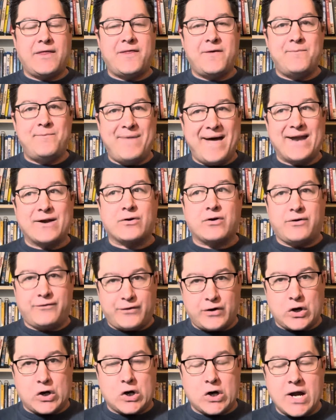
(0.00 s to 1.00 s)
the better of
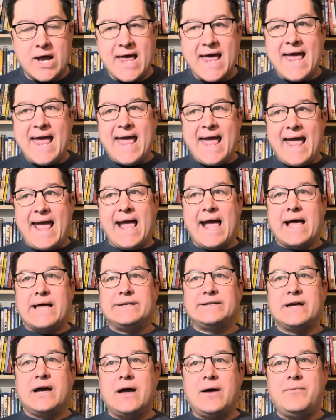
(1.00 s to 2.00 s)
her.
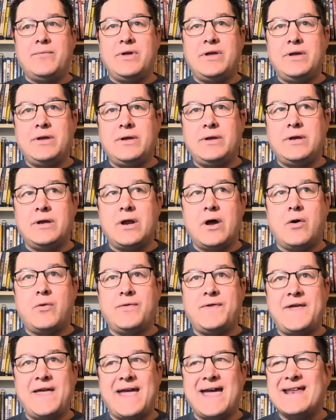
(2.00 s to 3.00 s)
And, you know,
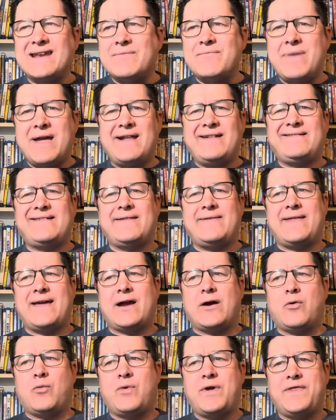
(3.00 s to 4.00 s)
the animation
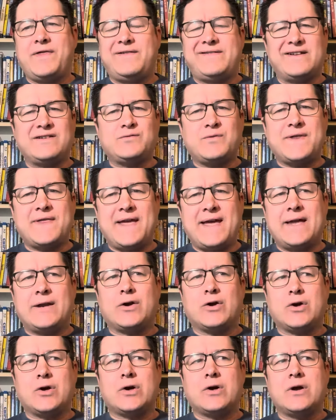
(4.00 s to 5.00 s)
there with just within
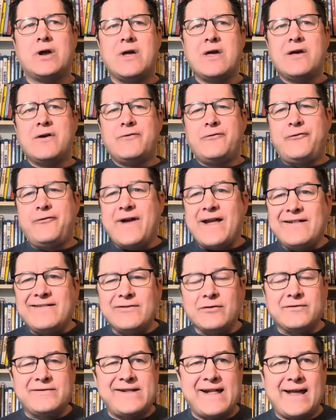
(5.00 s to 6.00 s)
her
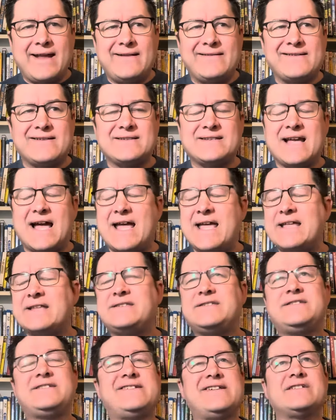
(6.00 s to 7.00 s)
facial changes,
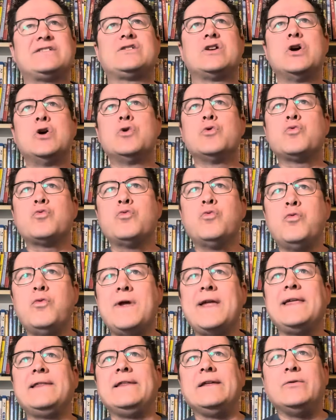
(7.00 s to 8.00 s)
it's just
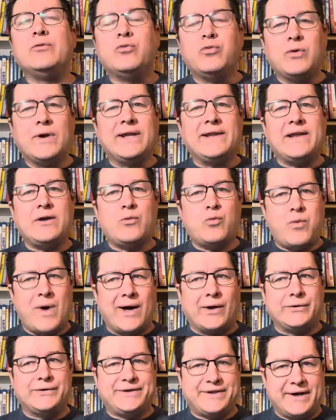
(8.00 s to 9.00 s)
really, really
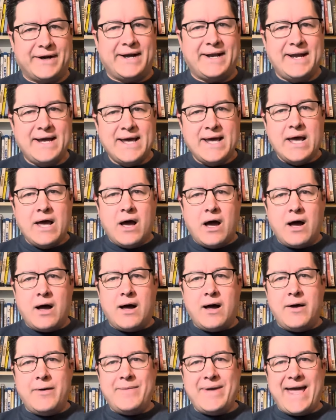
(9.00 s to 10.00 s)
well done.
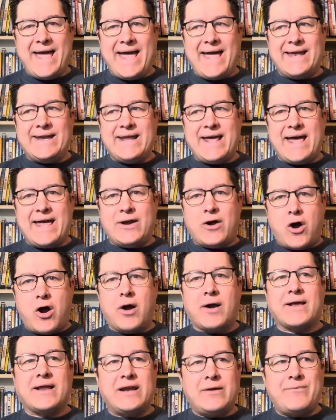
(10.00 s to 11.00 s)
And
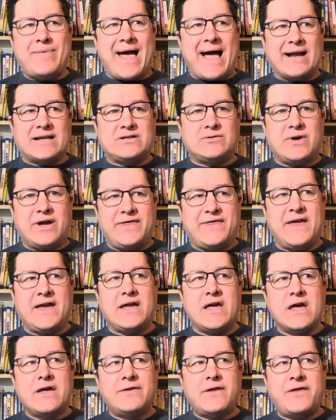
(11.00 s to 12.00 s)
hearkening back to, I think,
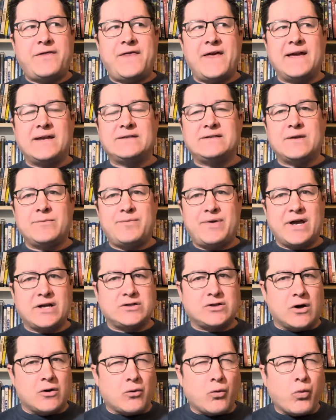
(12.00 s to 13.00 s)
the things that
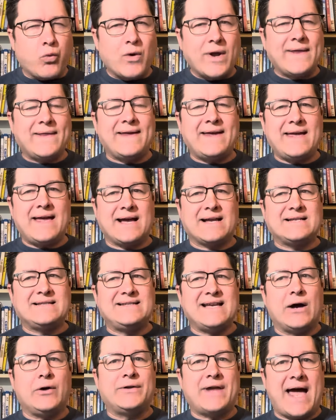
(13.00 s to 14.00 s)
Pixar really
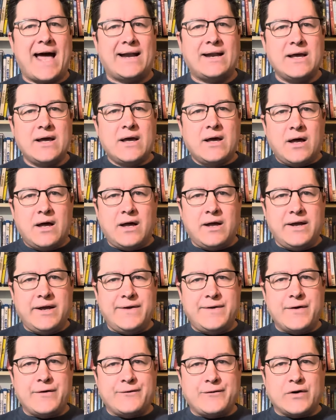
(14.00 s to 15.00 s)
excelled at
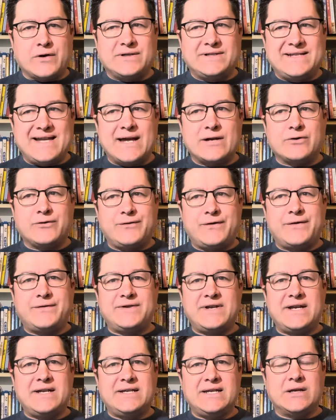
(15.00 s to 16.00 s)
in their first 10 or
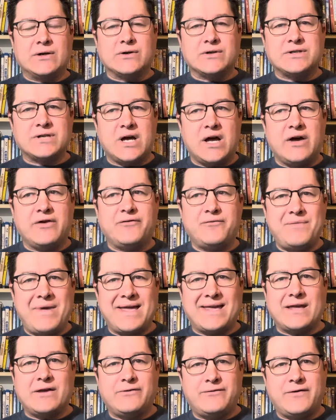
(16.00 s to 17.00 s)
15 years of
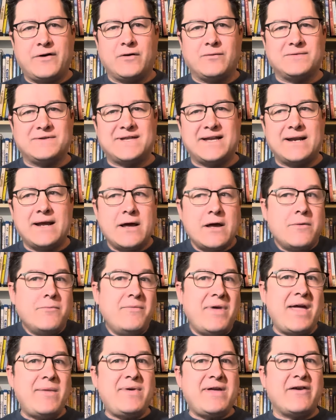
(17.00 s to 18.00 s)
making films that
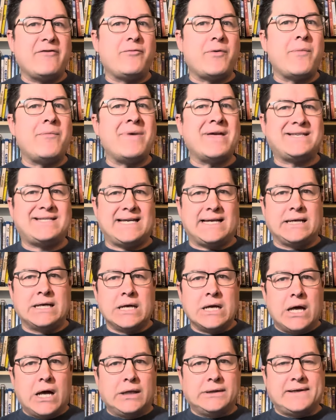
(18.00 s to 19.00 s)
maybe have been missing
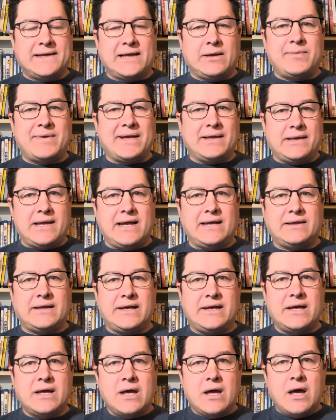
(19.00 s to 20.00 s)
a little bit lately.